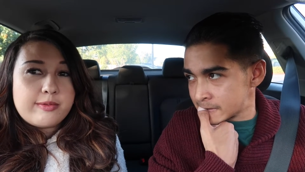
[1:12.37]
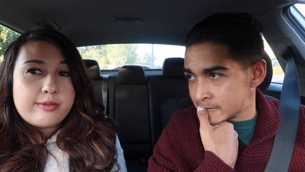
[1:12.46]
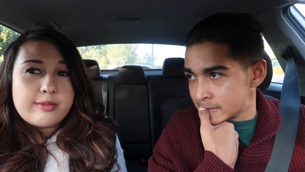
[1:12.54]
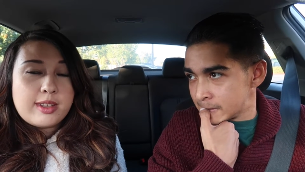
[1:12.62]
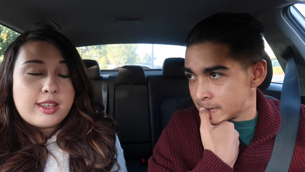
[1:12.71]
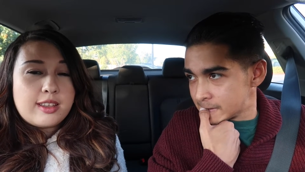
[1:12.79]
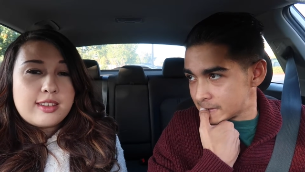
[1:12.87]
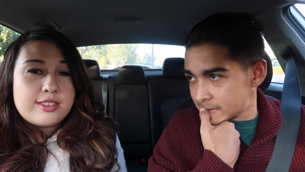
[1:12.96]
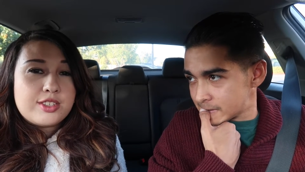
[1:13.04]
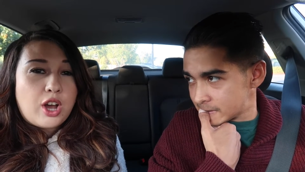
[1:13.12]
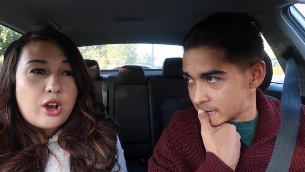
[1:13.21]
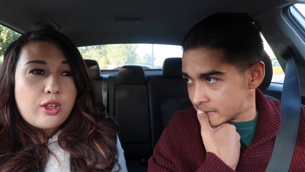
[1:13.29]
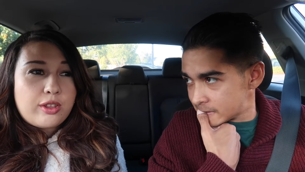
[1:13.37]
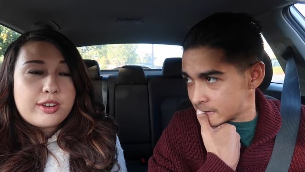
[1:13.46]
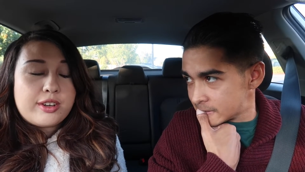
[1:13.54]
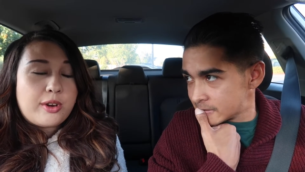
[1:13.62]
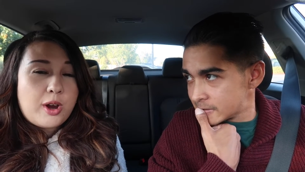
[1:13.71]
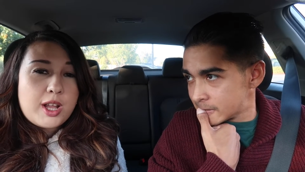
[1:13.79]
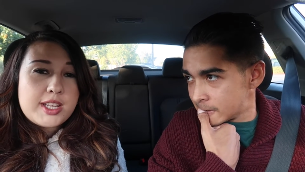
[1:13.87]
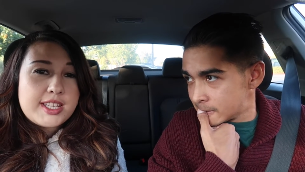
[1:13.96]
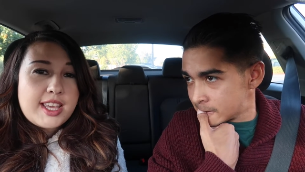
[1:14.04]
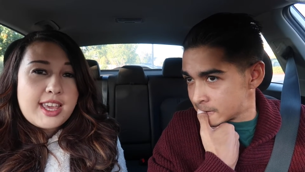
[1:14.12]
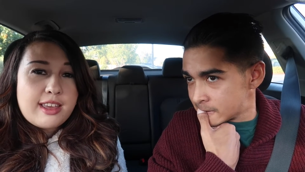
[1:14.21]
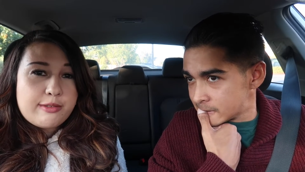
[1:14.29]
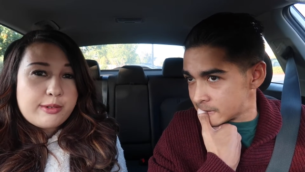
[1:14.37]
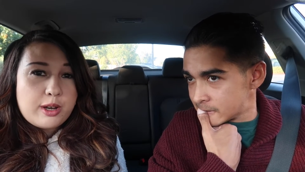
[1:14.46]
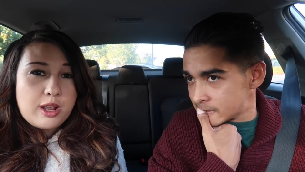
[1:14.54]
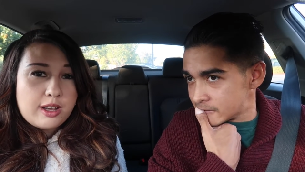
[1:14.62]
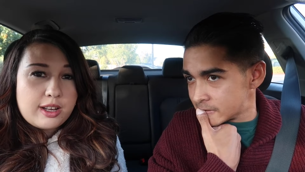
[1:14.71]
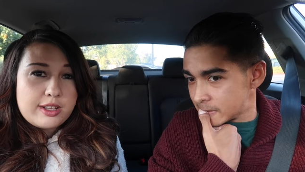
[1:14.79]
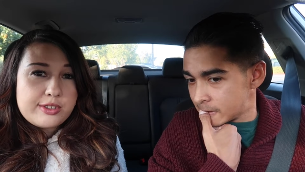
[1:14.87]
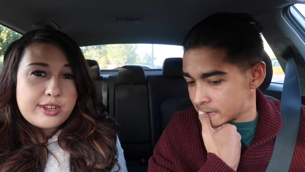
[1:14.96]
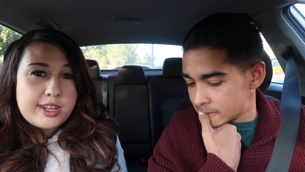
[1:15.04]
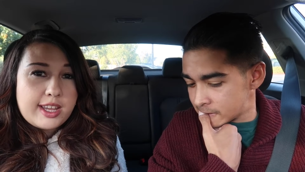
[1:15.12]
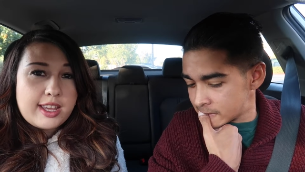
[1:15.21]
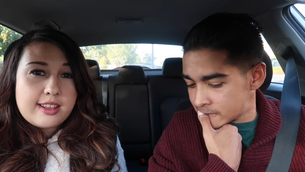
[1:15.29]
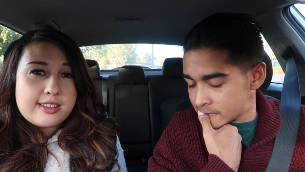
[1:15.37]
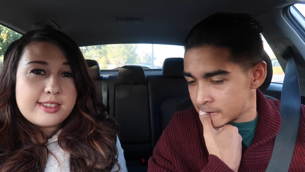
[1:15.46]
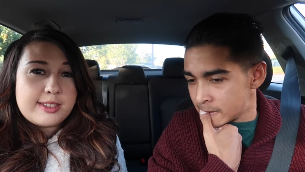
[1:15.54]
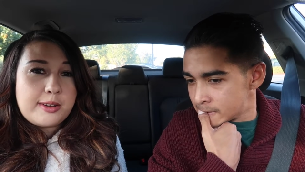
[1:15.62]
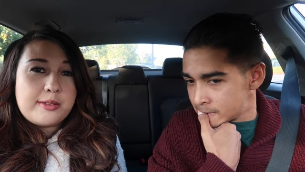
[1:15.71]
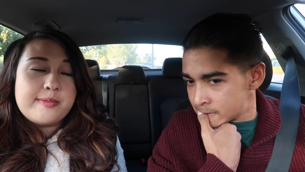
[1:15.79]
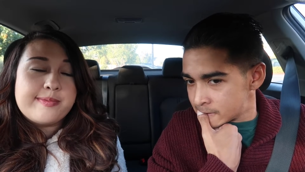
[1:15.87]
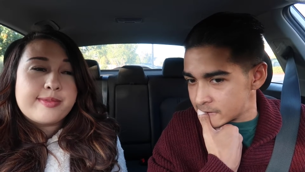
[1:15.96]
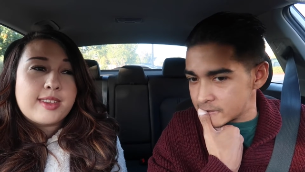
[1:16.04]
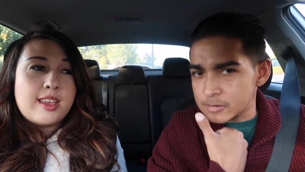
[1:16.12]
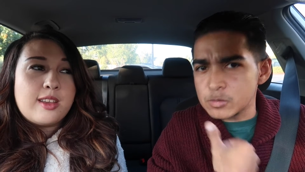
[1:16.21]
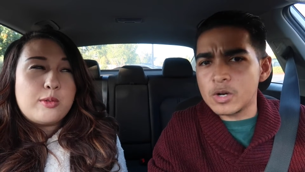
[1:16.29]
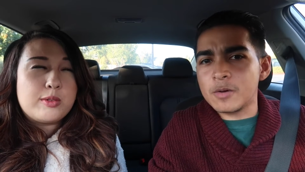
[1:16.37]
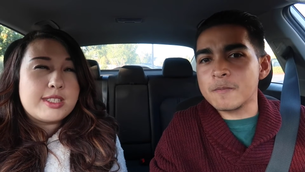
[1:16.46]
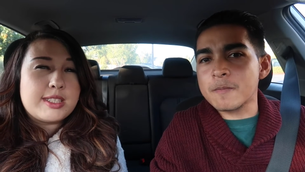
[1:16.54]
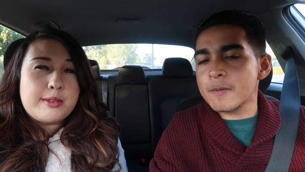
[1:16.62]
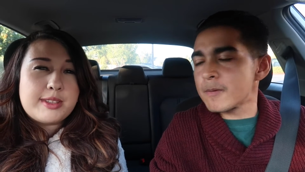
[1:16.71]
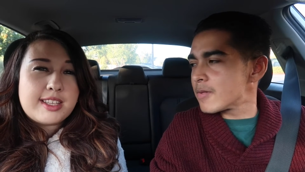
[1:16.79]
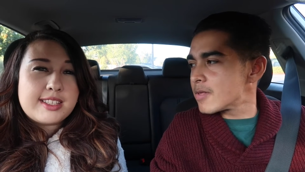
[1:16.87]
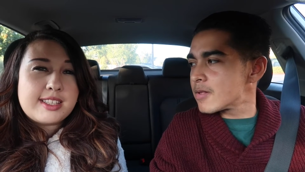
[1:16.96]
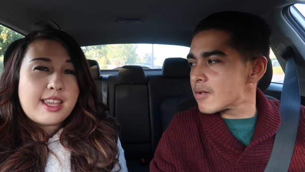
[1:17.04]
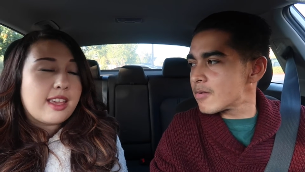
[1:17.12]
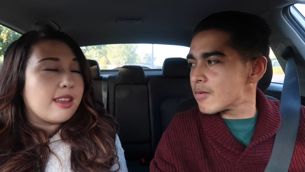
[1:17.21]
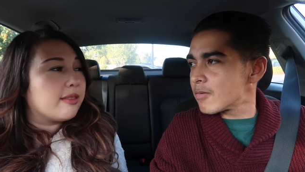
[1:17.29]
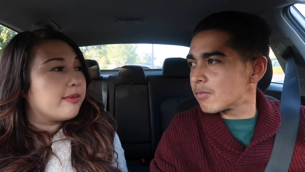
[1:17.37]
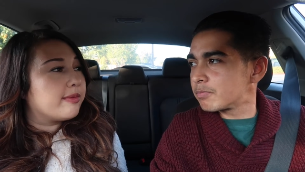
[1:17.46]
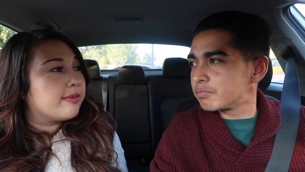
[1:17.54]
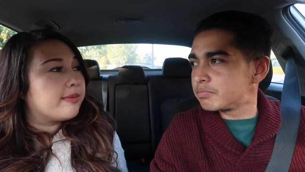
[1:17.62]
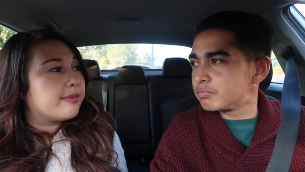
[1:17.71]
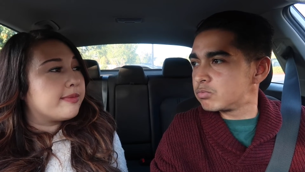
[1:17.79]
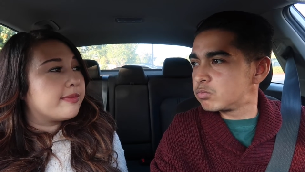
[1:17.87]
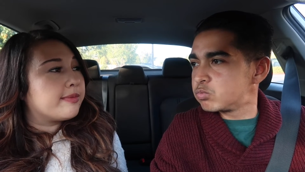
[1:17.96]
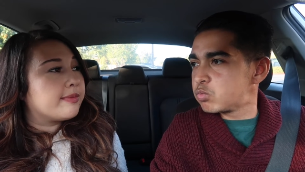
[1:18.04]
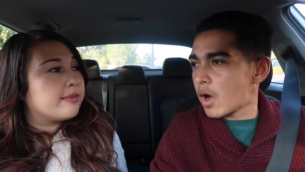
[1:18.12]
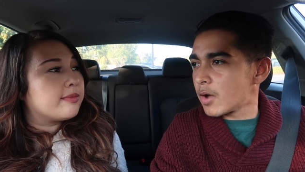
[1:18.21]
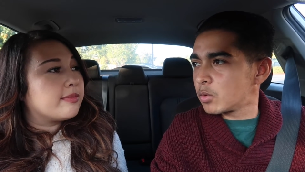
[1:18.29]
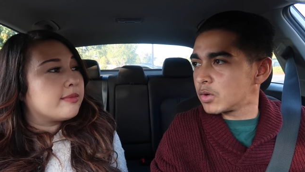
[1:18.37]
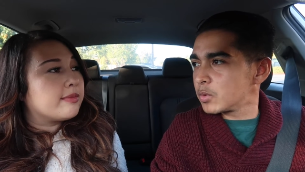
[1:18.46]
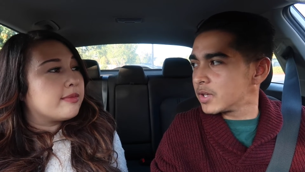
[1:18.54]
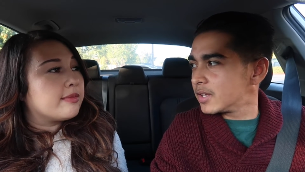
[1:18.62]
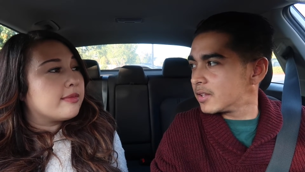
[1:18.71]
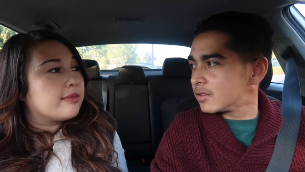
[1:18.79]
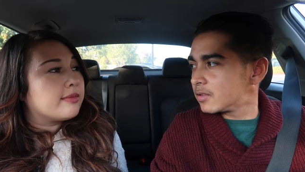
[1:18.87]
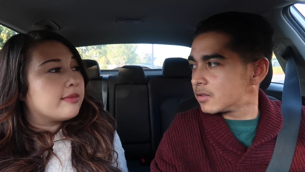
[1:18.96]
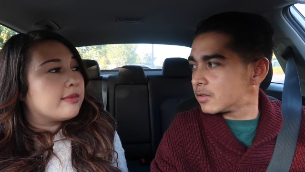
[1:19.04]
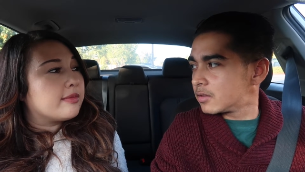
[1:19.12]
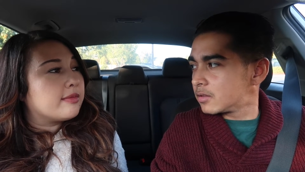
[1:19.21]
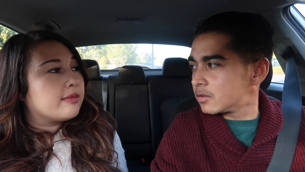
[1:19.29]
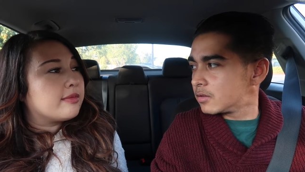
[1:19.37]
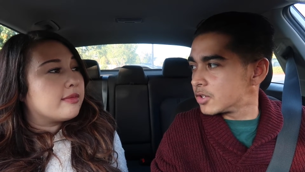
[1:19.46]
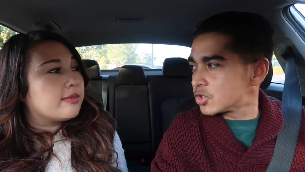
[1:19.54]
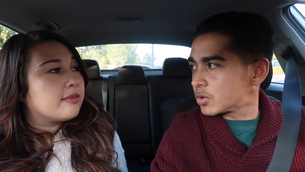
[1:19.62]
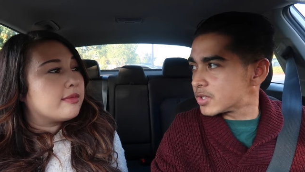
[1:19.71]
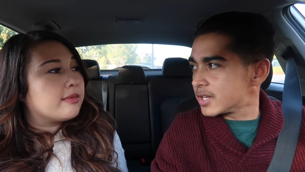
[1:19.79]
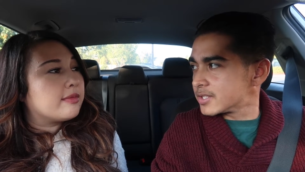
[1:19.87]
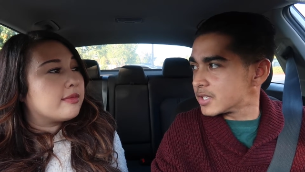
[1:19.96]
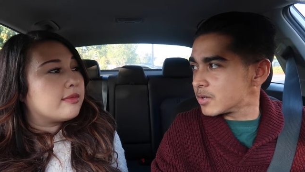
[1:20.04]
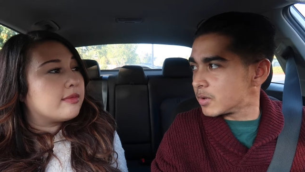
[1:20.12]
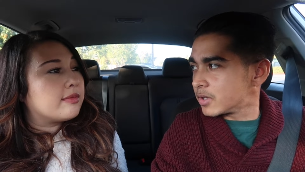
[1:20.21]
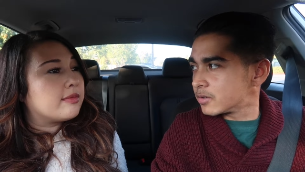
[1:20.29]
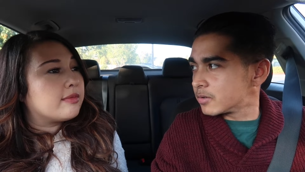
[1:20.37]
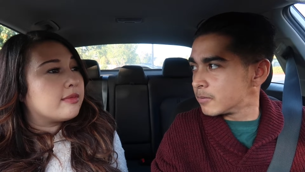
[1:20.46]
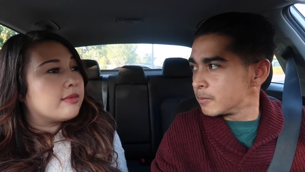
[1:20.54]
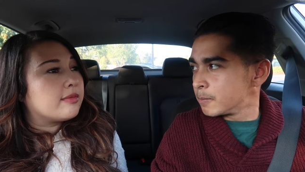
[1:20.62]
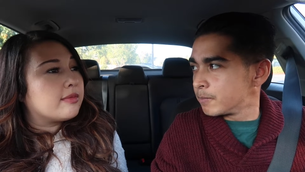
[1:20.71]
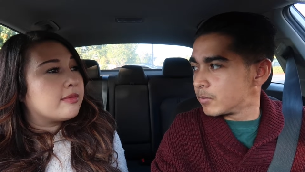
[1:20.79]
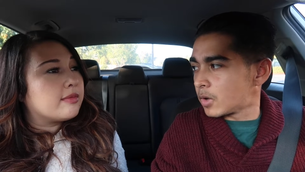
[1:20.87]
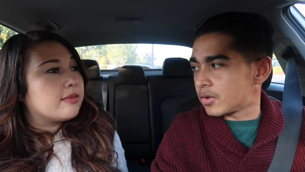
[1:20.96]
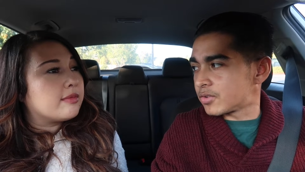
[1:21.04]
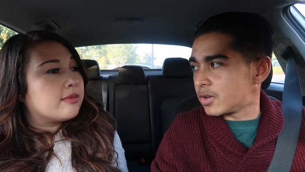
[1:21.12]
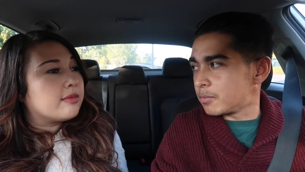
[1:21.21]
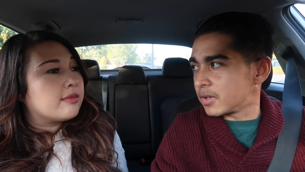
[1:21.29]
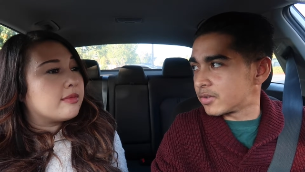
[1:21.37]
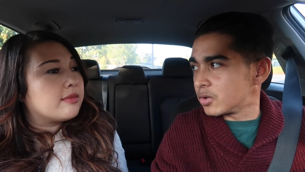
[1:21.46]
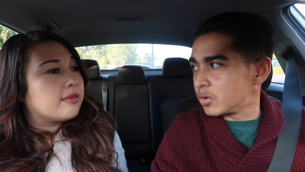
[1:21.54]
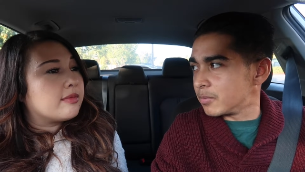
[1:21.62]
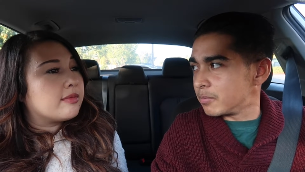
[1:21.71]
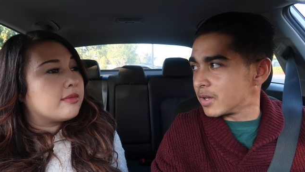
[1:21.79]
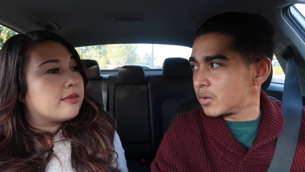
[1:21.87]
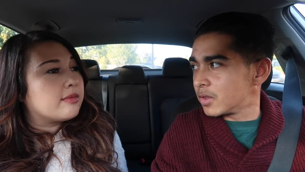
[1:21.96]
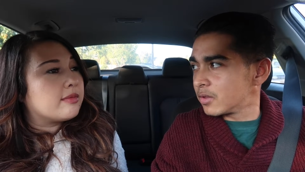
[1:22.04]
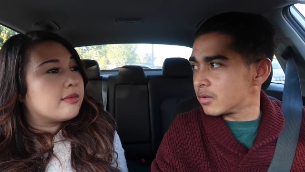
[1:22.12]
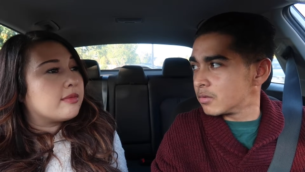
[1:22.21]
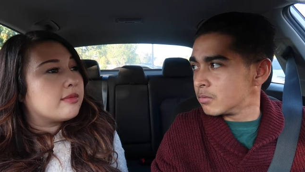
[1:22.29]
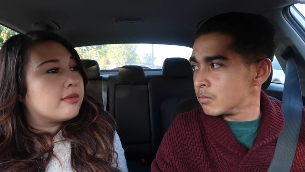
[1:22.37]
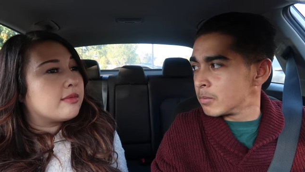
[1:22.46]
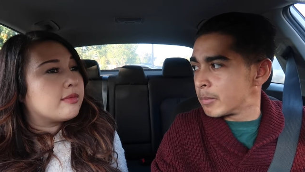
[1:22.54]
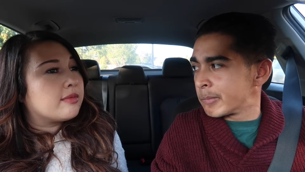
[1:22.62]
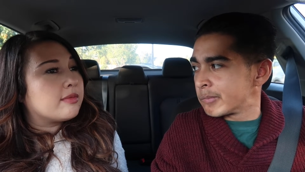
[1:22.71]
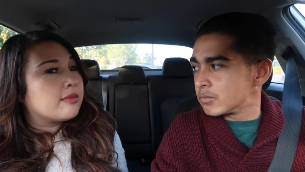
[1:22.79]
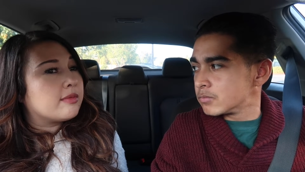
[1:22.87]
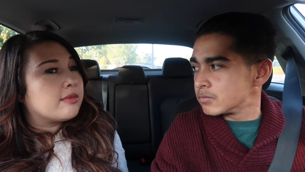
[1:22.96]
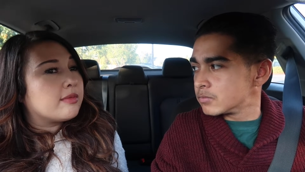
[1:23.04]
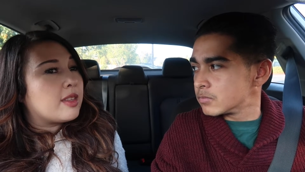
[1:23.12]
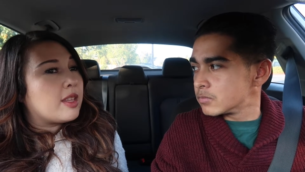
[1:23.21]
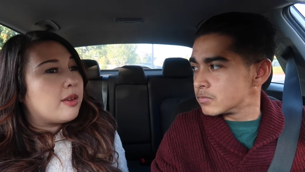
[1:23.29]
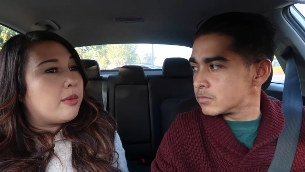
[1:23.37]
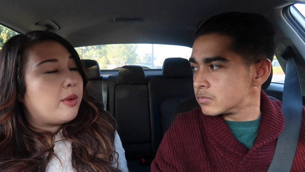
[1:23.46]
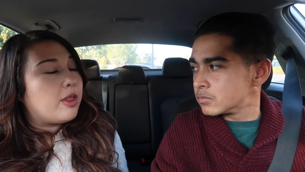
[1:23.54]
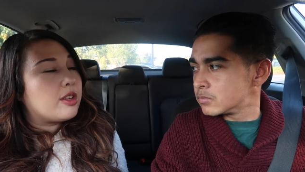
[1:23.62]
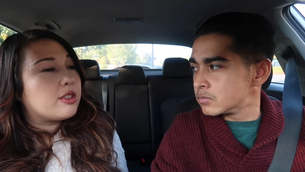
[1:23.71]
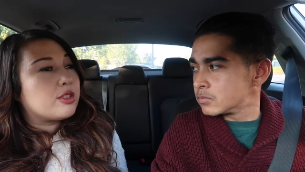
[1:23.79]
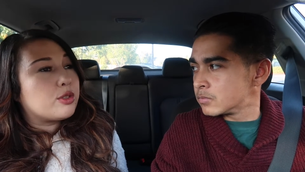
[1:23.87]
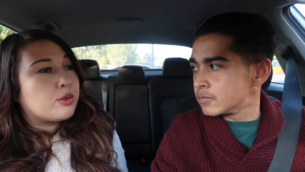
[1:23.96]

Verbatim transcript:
Speaker 1: um, tall or grande if we're not gonna drink it. So well, we'll see what they say.
Speaker 2: Why wouldn't we get the short size anyways? Are some like sold in big ones?
Speaker 1: well there's a